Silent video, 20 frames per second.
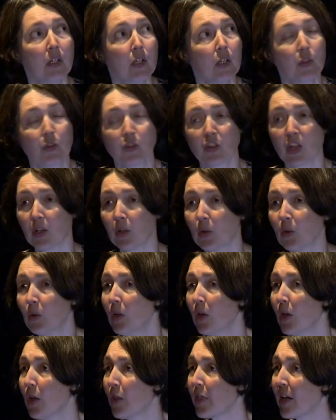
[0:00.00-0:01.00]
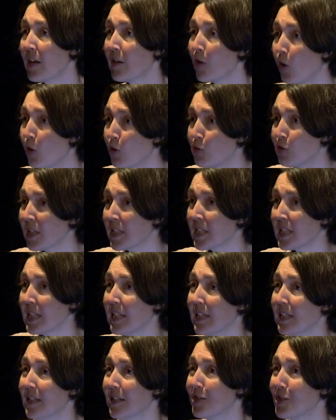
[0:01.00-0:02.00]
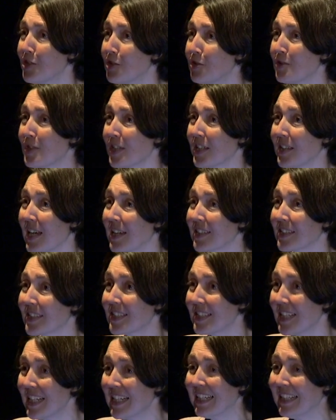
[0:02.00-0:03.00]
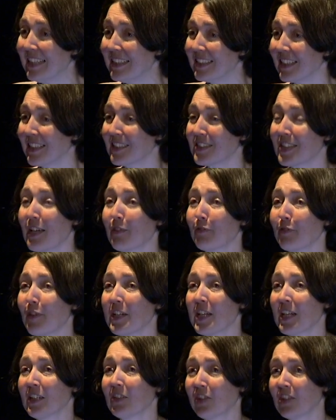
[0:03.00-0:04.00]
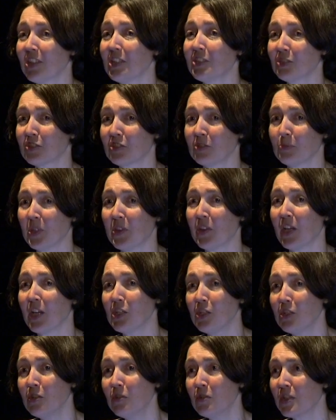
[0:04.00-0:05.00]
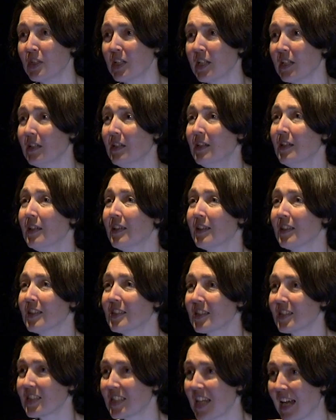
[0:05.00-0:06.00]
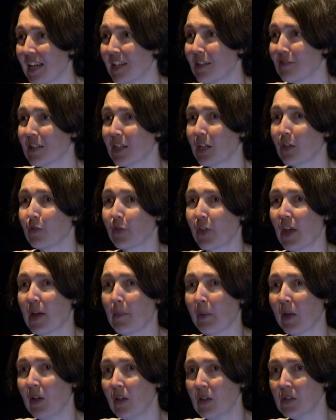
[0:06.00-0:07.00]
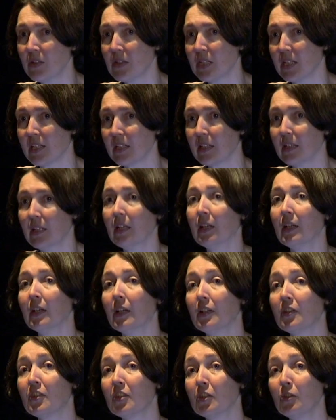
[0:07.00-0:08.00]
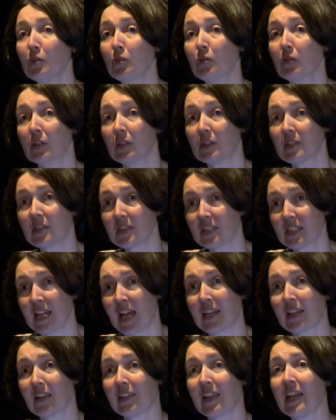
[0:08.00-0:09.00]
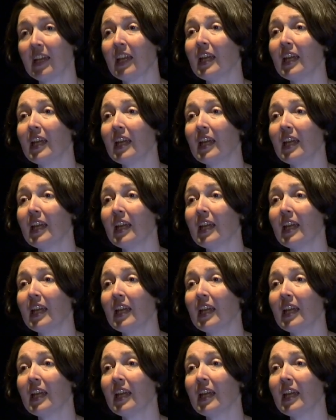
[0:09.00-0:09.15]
So they're already using their seed as their financial instrument. They're using the staggering of their planting to stagger their